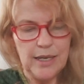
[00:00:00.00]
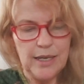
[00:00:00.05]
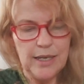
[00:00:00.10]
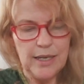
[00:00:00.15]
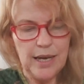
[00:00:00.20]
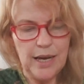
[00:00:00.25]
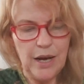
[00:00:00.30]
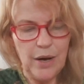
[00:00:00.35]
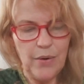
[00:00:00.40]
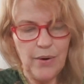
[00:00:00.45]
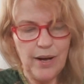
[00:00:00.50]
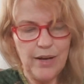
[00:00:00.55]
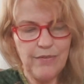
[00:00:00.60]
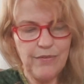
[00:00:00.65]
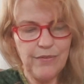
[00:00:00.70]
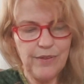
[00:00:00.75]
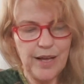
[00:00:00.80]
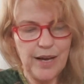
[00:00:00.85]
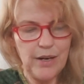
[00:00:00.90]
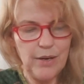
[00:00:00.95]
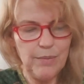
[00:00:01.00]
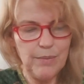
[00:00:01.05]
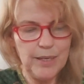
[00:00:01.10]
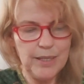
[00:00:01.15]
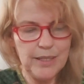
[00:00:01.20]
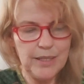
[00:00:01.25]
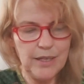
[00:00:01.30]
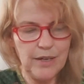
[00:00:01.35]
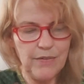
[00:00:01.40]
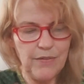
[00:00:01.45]
Now I flatter
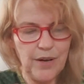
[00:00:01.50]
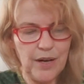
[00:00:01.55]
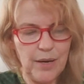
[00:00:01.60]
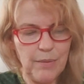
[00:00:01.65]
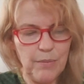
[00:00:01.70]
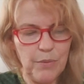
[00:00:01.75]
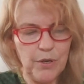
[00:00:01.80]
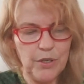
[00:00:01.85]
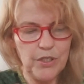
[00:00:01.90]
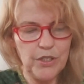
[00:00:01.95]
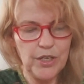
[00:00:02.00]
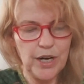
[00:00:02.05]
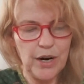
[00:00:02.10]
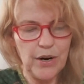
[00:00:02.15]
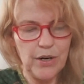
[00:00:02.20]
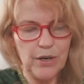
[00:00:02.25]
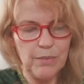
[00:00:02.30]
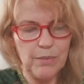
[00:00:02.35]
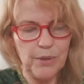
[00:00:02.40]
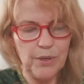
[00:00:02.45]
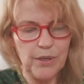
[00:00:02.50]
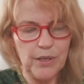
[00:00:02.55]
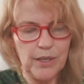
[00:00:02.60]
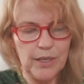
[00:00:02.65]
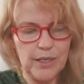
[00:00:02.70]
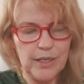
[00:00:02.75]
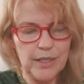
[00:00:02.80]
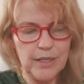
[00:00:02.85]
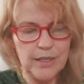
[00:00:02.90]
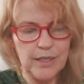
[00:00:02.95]
myself I am more charitable
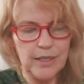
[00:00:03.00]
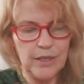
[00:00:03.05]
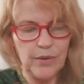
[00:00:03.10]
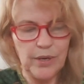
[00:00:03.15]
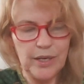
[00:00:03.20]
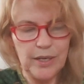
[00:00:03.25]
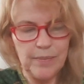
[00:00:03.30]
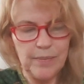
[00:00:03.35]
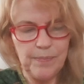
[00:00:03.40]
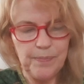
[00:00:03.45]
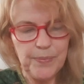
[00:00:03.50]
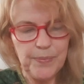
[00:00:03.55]
and considerate,